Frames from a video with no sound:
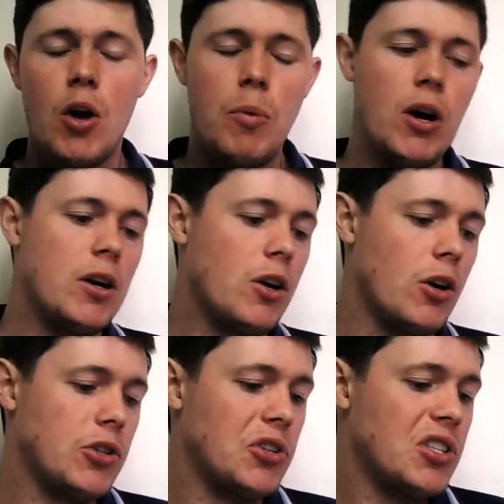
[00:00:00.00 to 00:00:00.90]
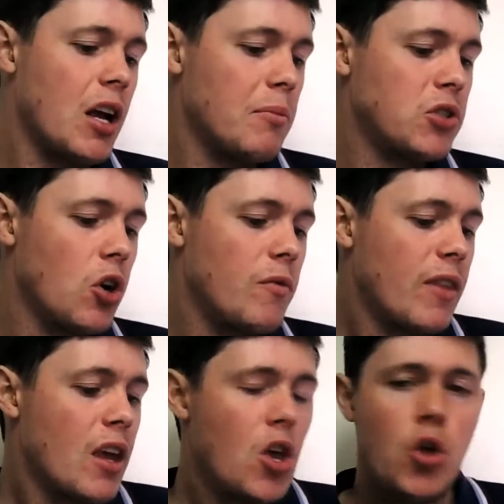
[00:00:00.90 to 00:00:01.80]
But Gonzo, does that sort of
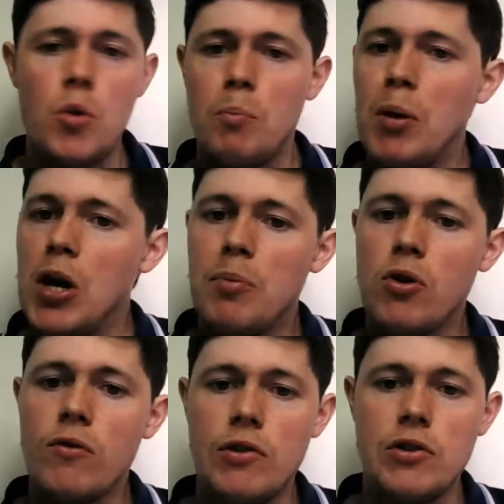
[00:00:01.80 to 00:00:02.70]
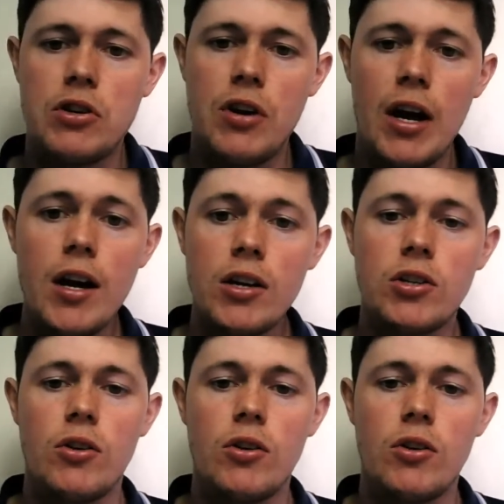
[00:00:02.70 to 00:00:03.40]
paper over the cracks,